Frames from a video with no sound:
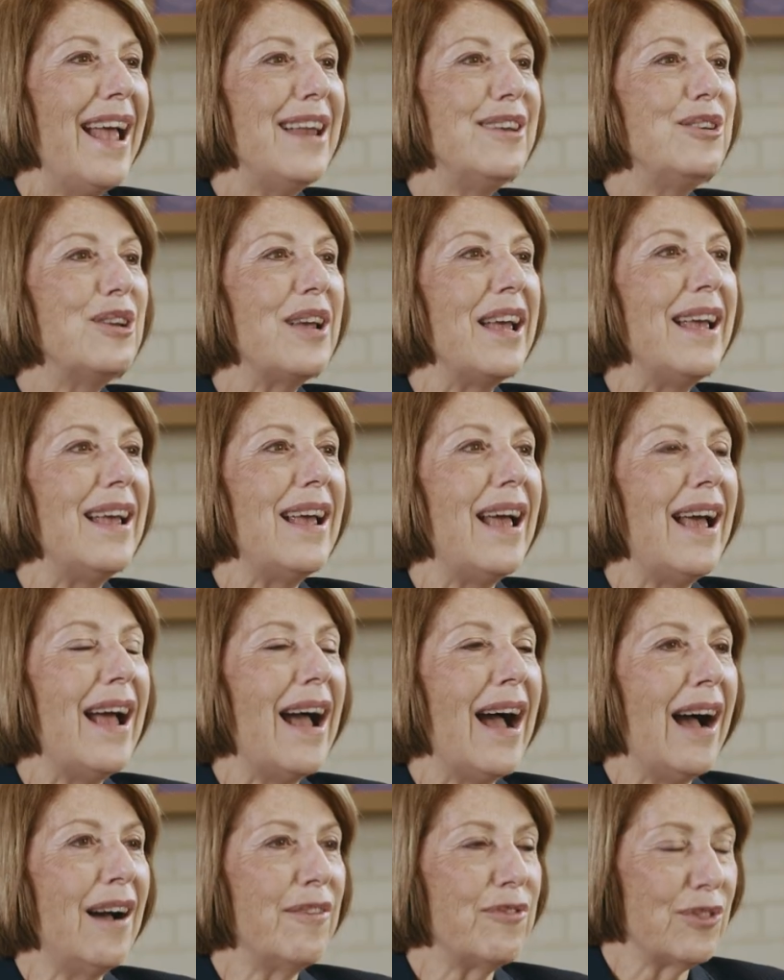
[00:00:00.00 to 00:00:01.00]
And
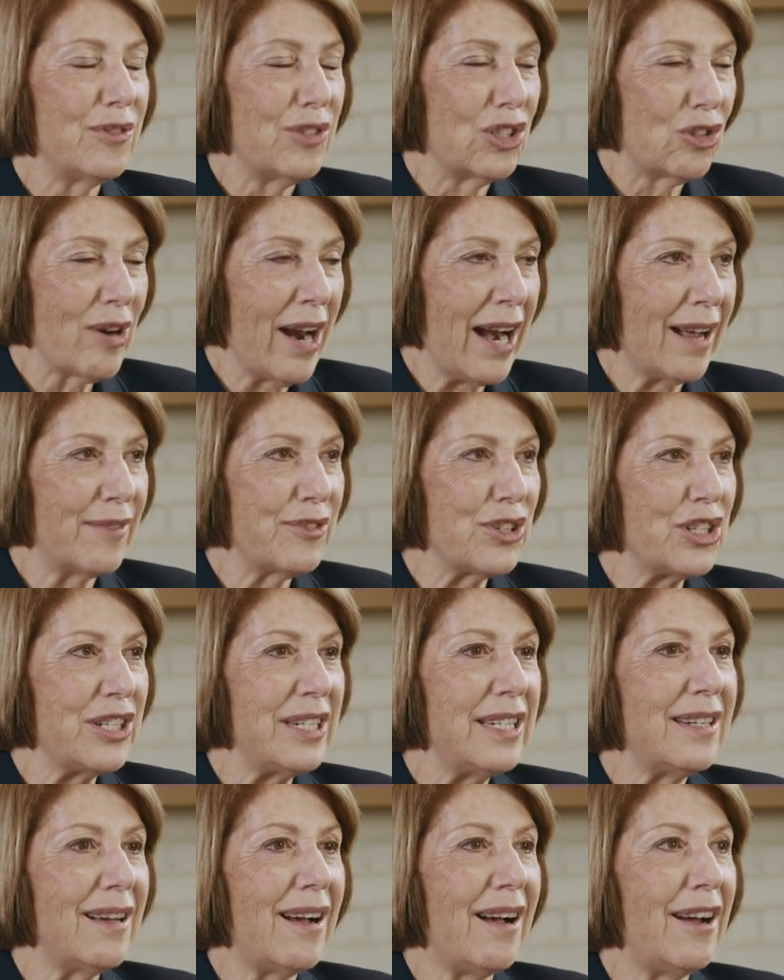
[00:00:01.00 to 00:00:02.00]
straight after
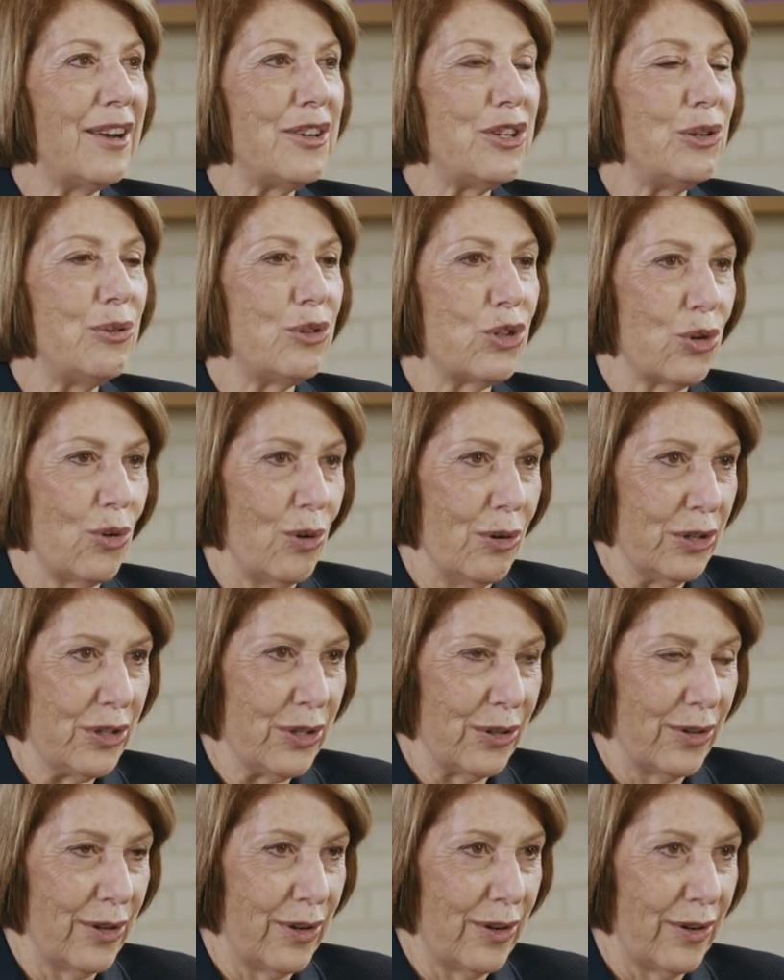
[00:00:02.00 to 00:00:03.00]
she died, you talked
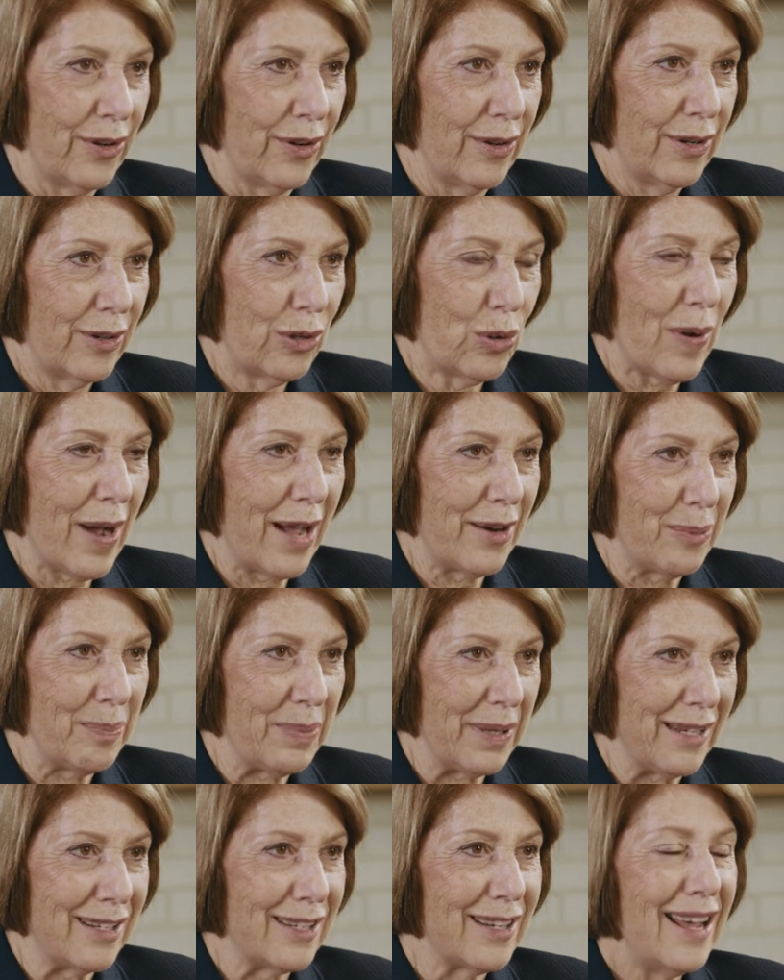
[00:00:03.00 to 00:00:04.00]
to her quite a
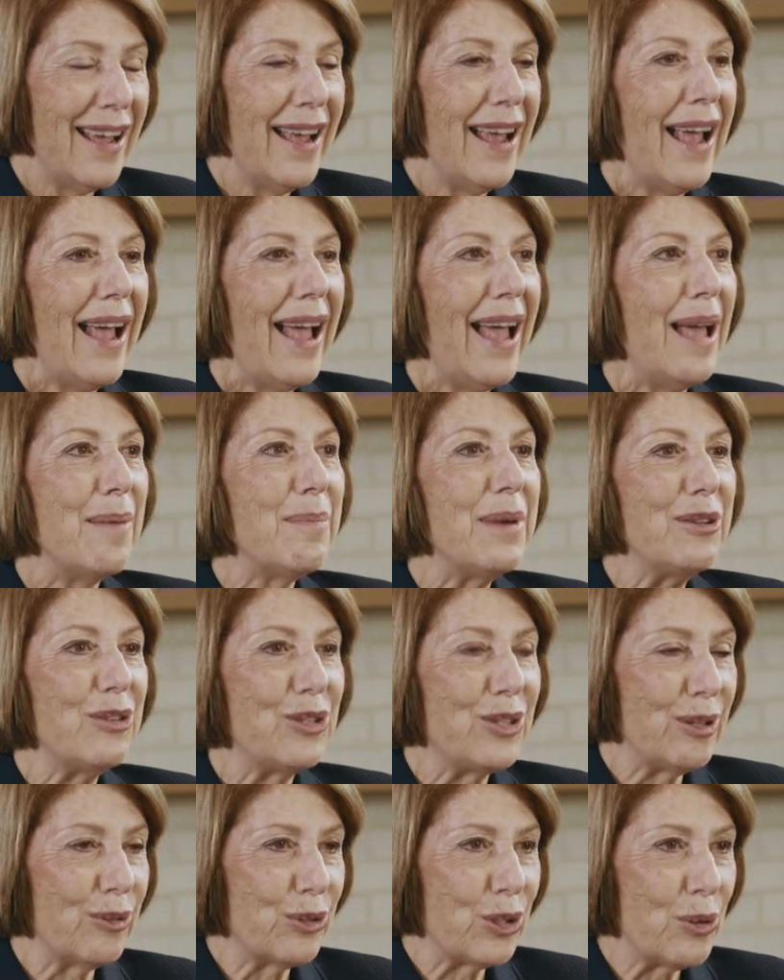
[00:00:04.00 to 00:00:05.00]
bit. Mm. Am I
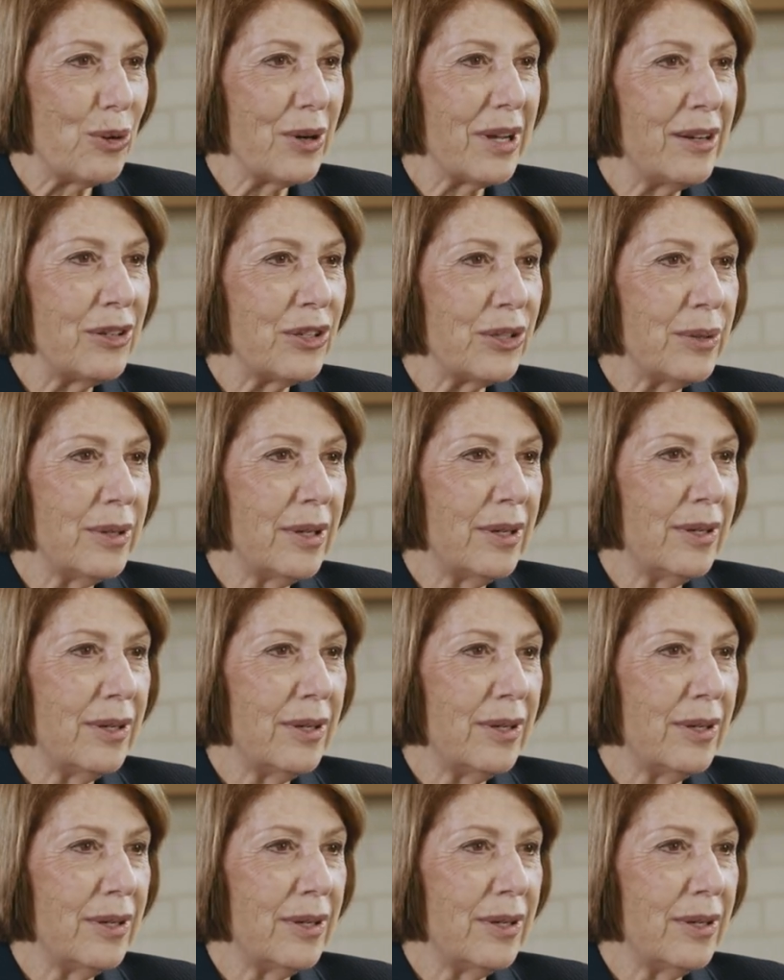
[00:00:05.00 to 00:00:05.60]
still talking to